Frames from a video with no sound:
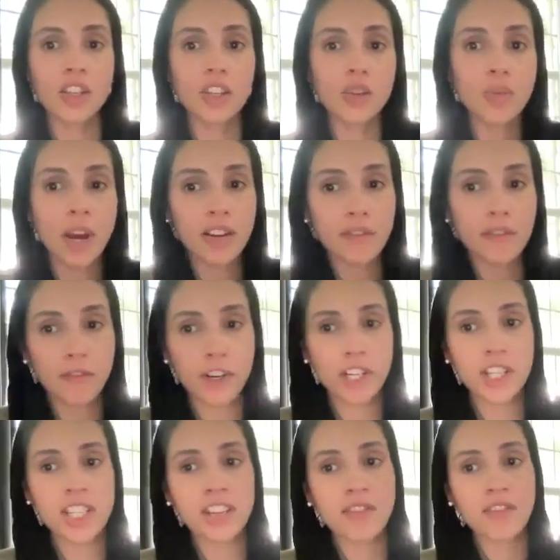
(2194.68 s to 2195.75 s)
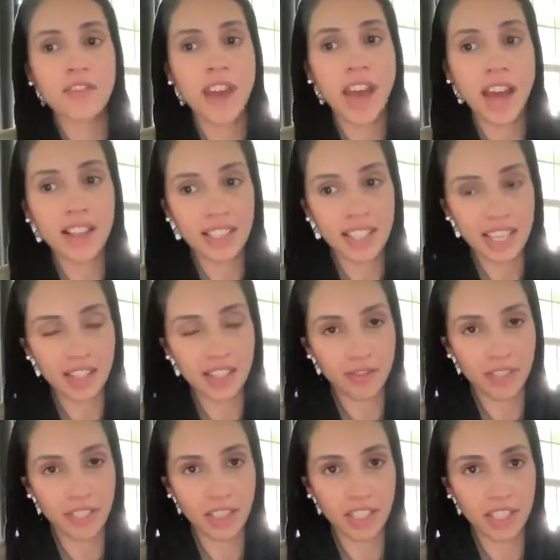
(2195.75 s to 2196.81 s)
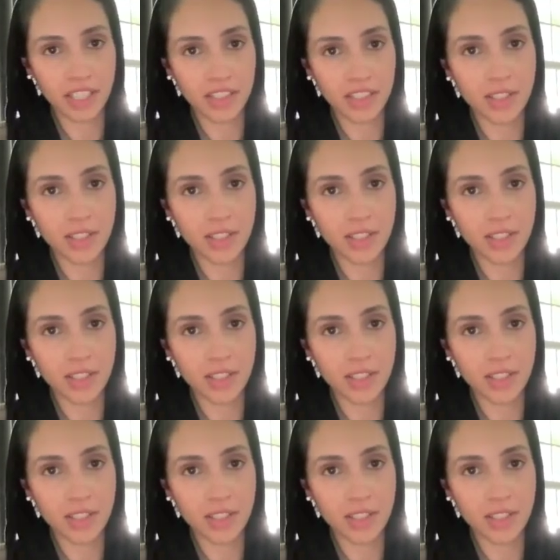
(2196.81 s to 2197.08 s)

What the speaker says: you want to first validate the feeling.